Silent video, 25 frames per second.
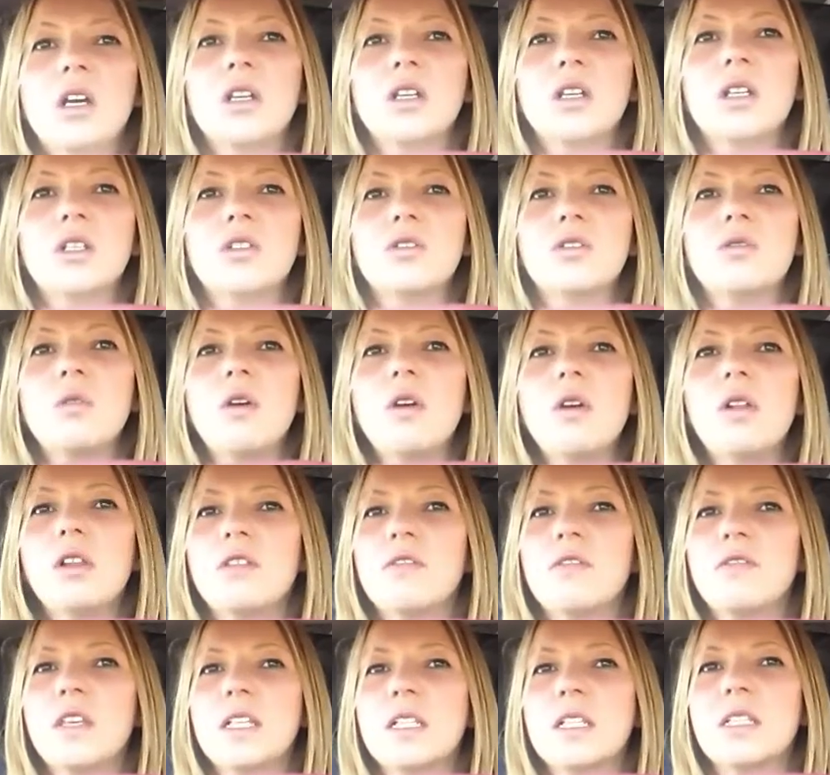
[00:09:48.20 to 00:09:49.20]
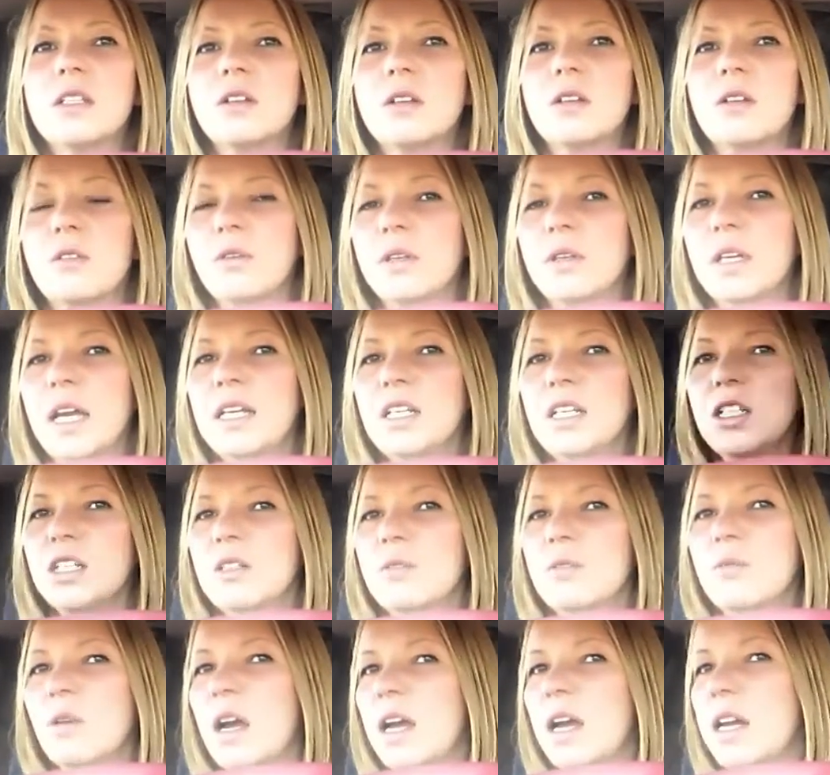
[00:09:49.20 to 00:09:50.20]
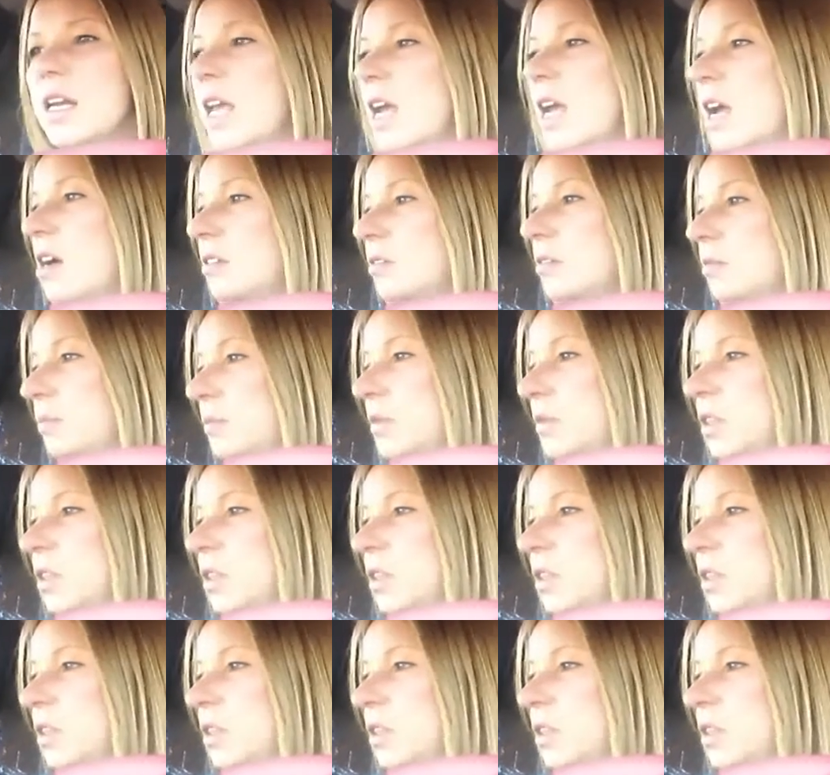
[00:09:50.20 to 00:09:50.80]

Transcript: control of this creation right now,